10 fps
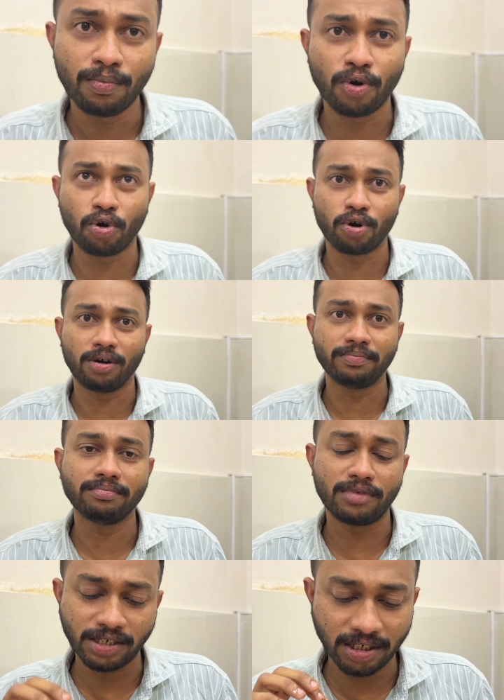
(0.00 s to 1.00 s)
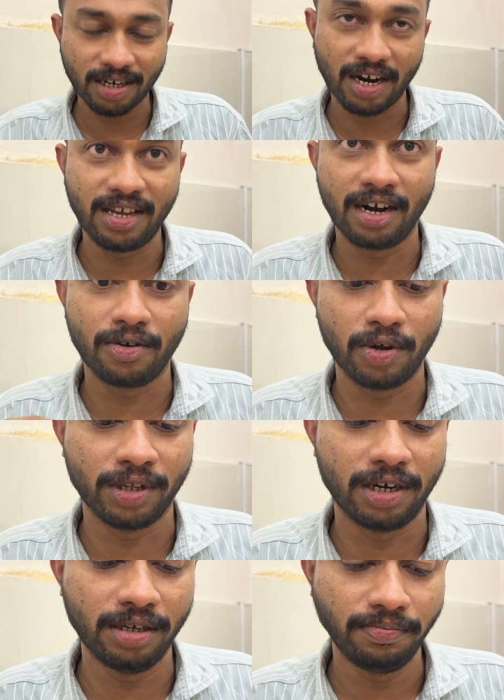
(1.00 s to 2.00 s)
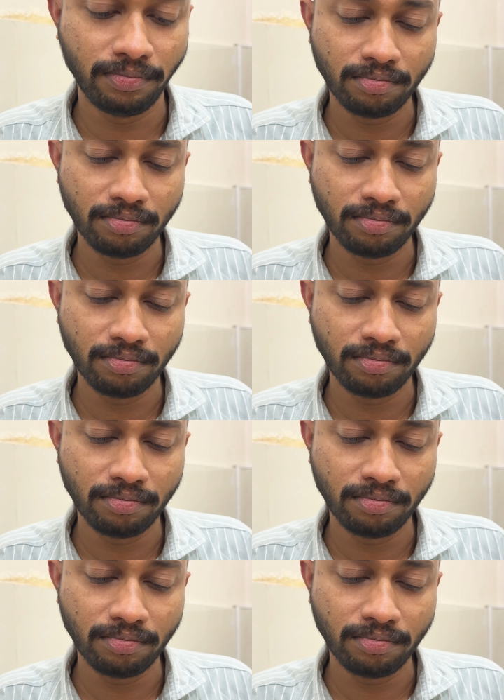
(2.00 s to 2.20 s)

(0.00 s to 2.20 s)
Noroga. Must try and Norona.